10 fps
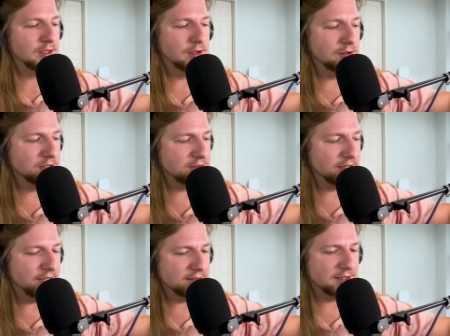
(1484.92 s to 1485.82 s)
Oh, just
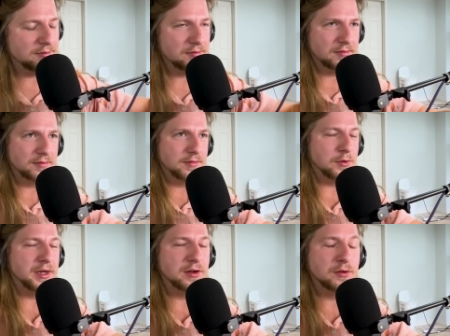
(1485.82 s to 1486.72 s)
like last time. Oh,
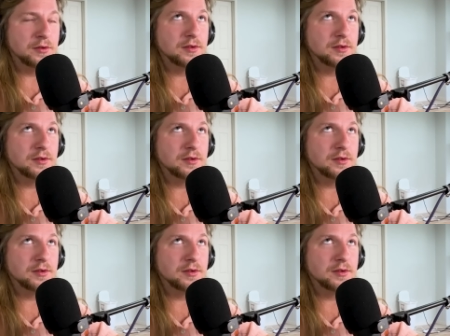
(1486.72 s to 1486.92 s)
wait, no.